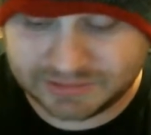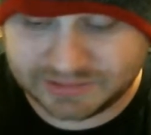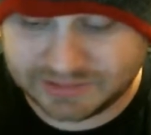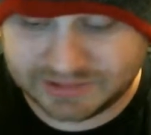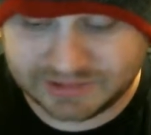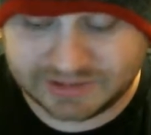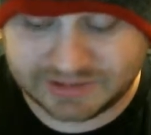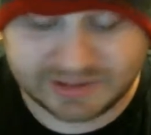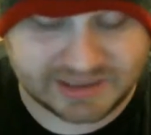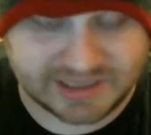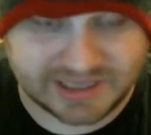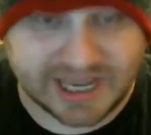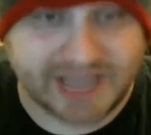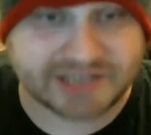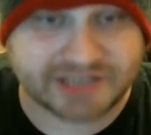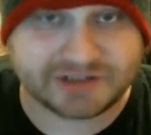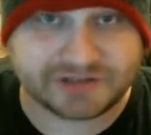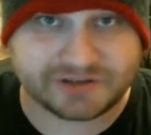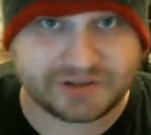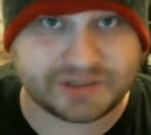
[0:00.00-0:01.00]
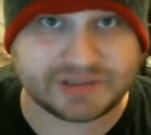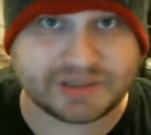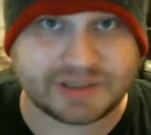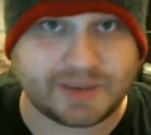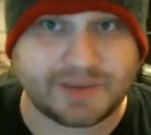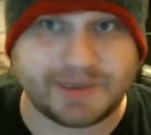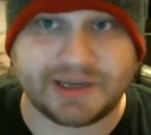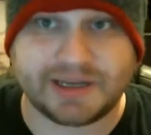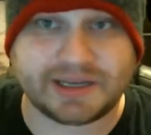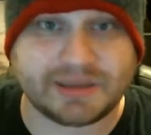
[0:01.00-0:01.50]
disastrous. I
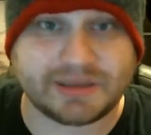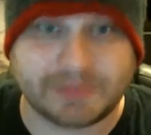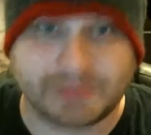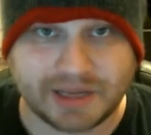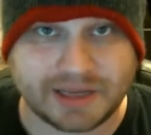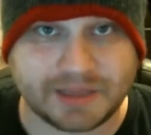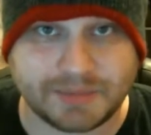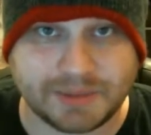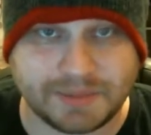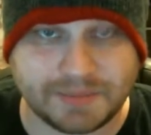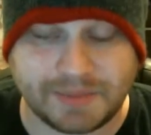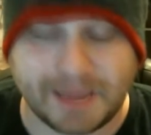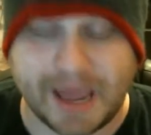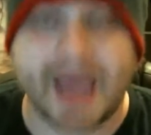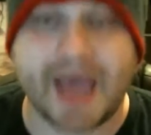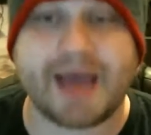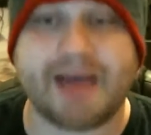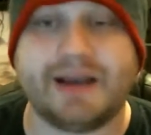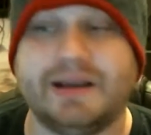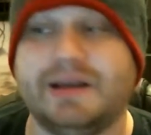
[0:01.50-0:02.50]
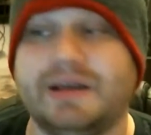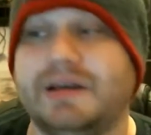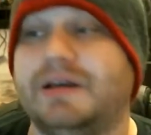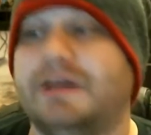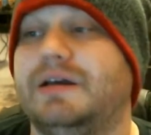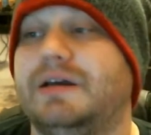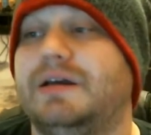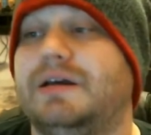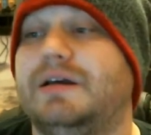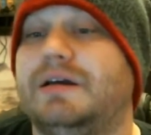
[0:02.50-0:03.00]
mean, it can be bad.
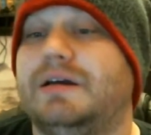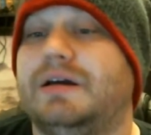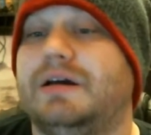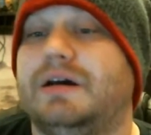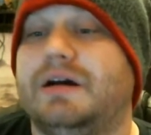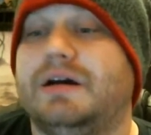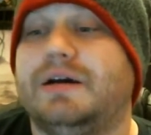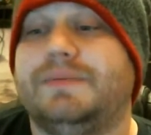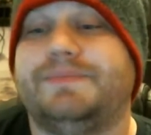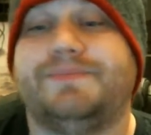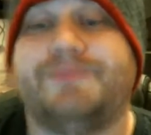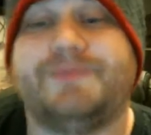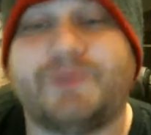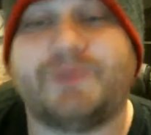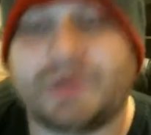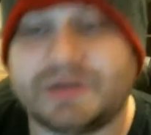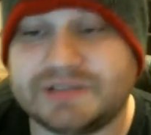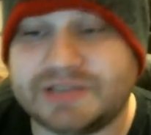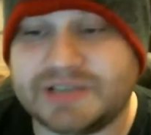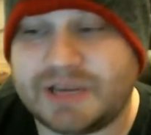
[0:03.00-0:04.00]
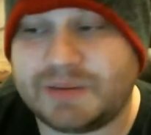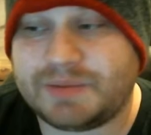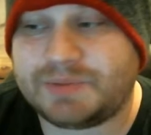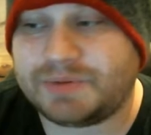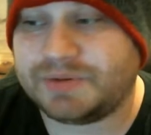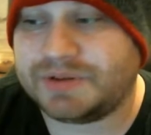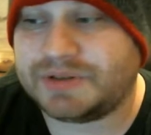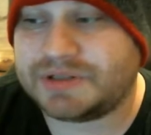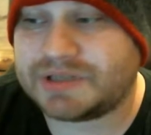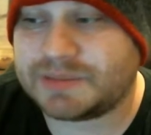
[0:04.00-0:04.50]
For
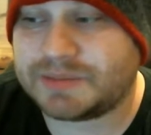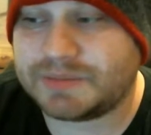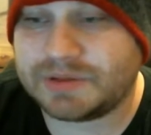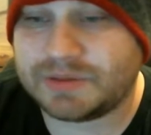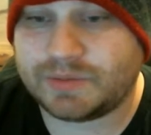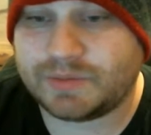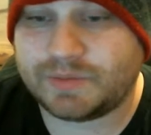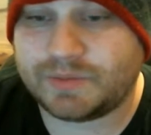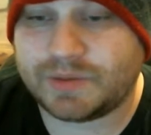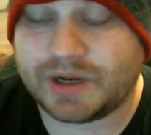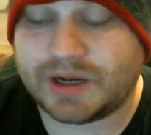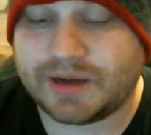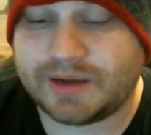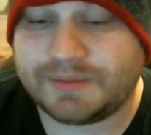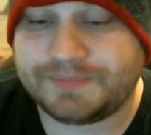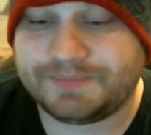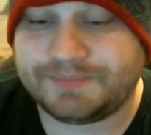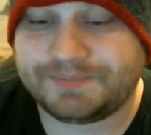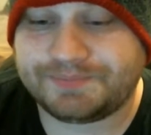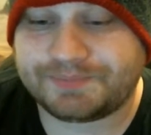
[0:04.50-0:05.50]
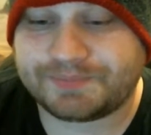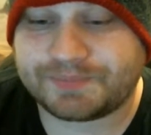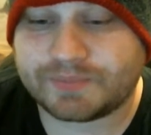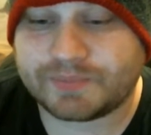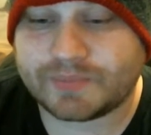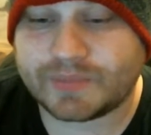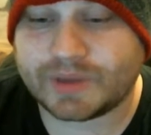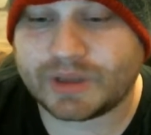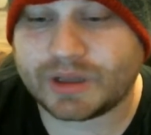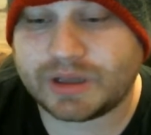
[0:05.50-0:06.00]
example, some of
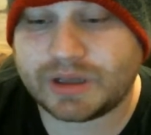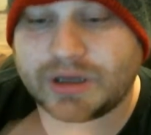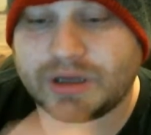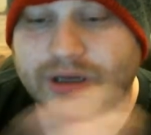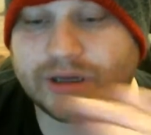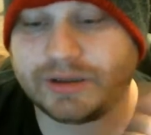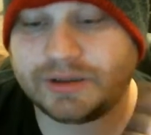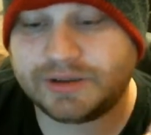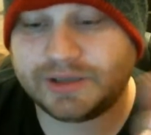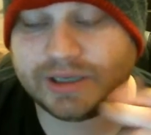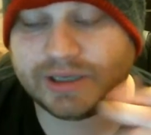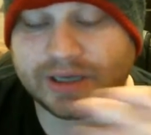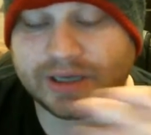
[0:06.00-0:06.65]
the